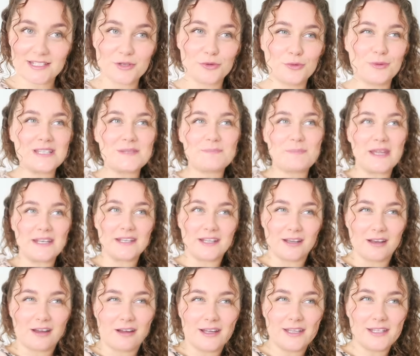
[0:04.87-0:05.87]
It's always been
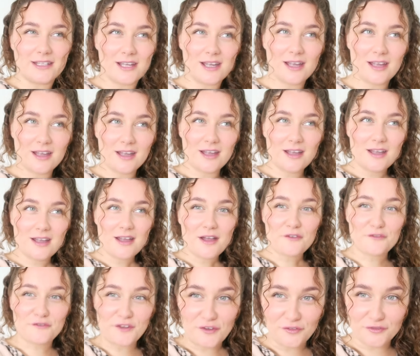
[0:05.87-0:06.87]
at like
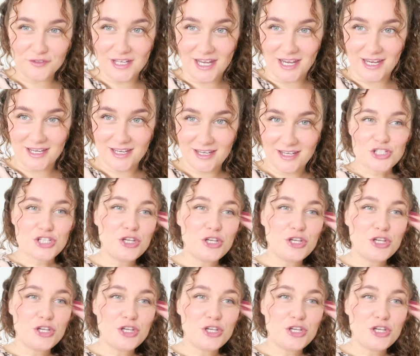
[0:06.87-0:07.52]
50.